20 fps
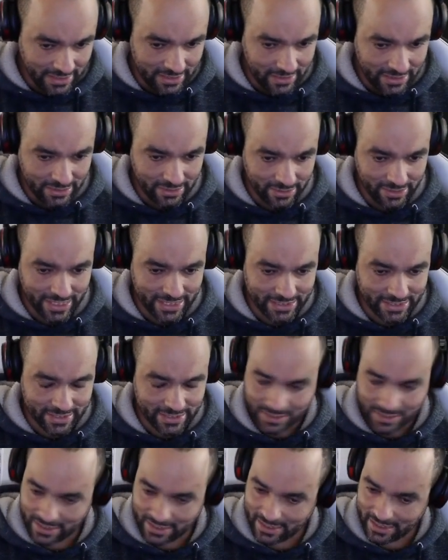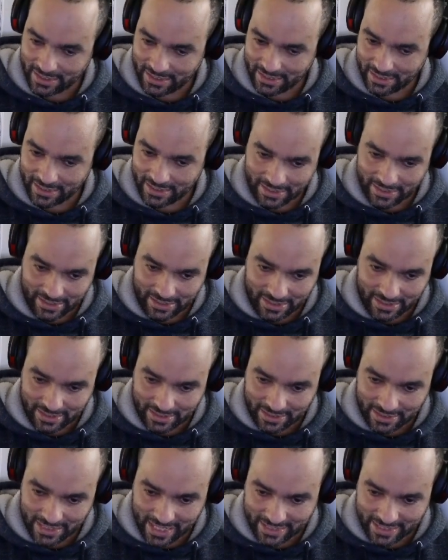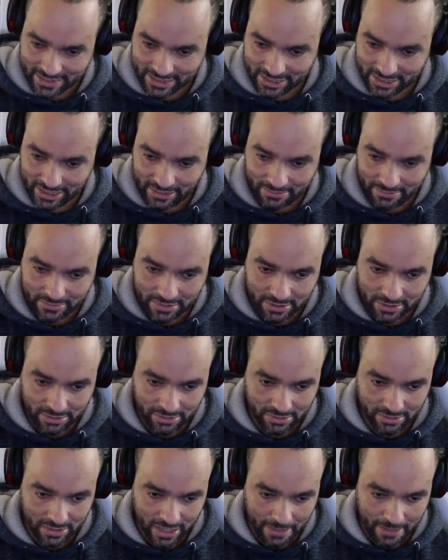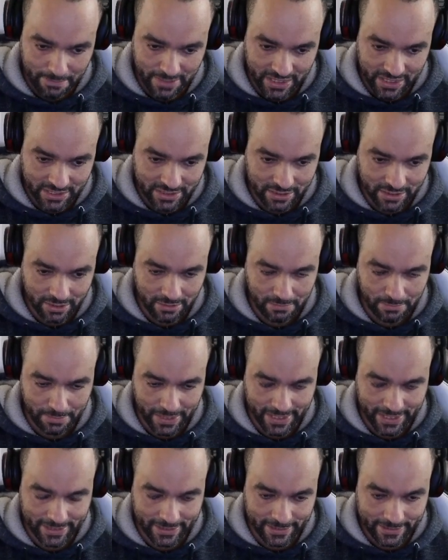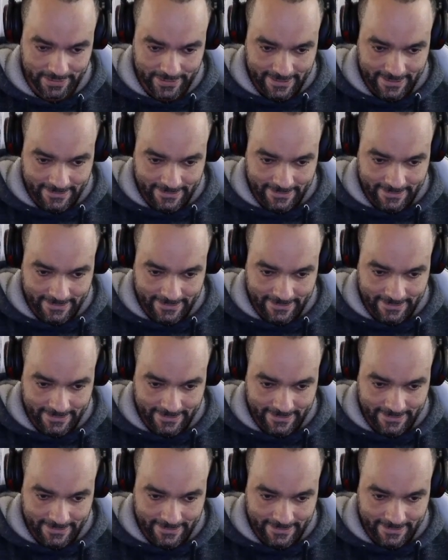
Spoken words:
All right, that seemed to appease the compiler.